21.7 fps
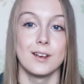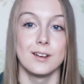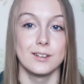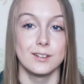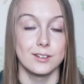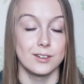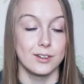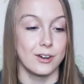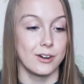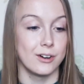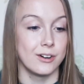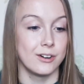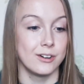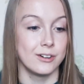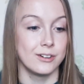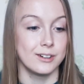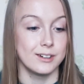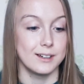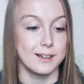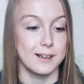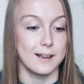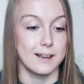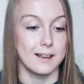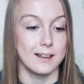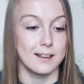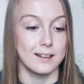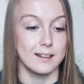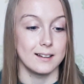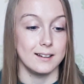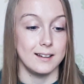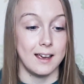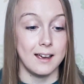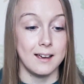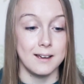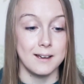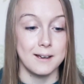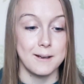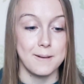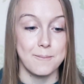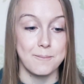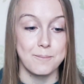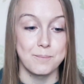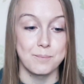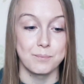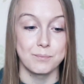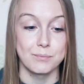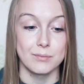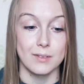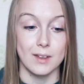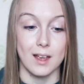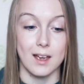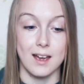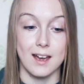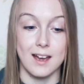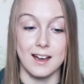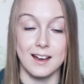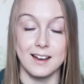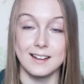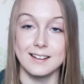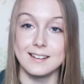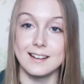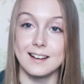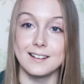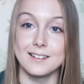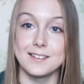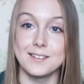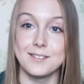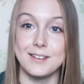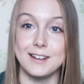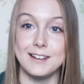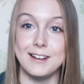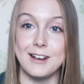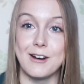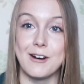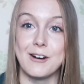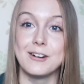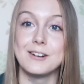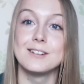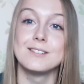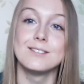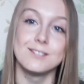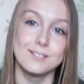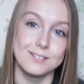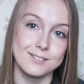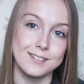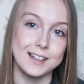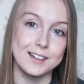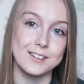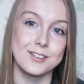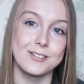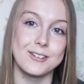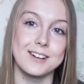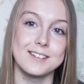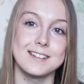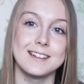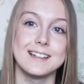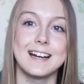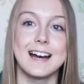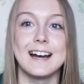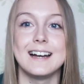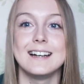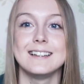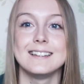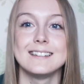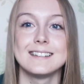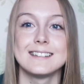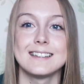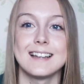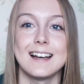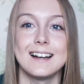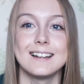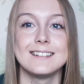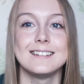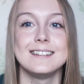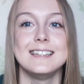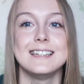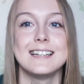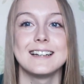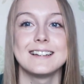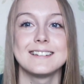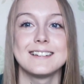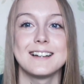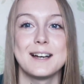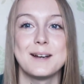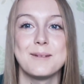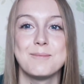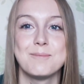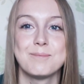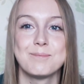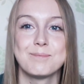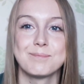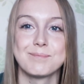So, yeah, uh, that's the video. Thanks for watching, guys. I'll see you next time.